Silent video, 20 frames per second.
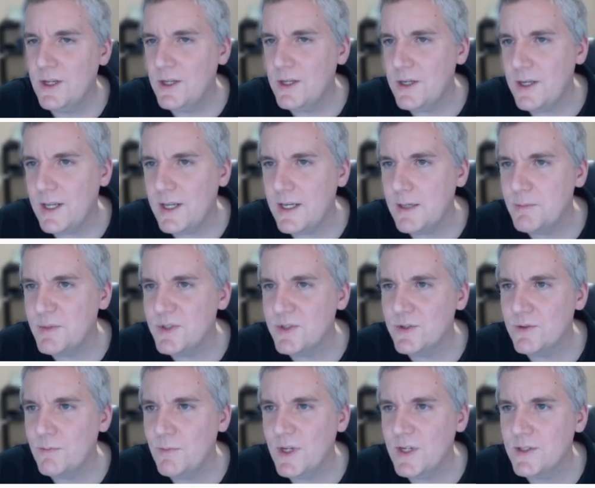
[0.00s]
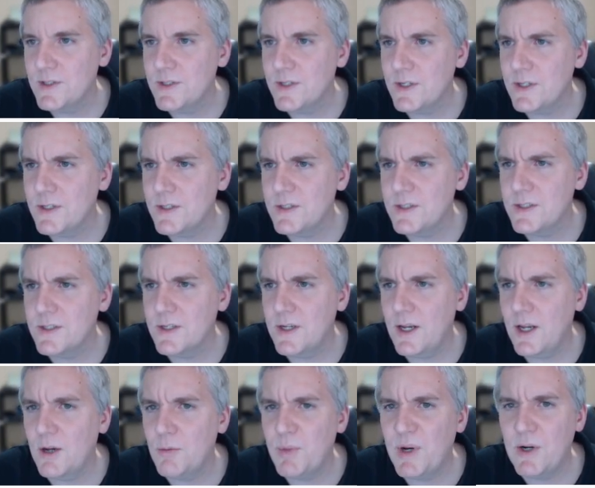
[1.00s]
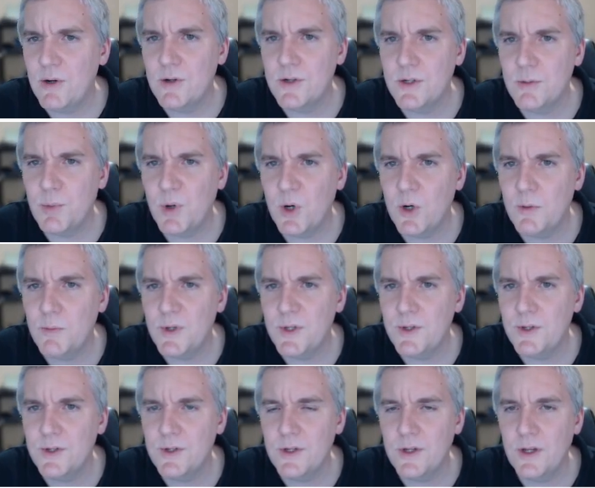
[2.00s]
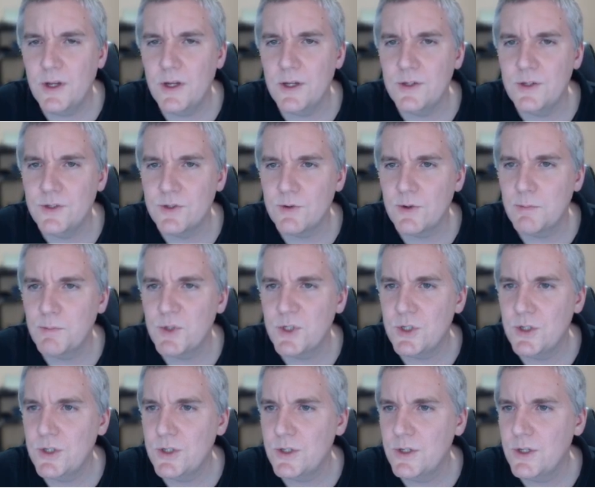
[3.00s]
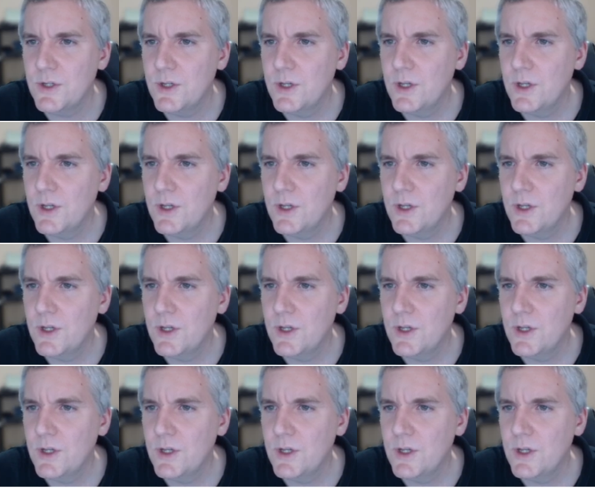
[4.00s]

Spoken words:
Names makes sense. Parent department, description.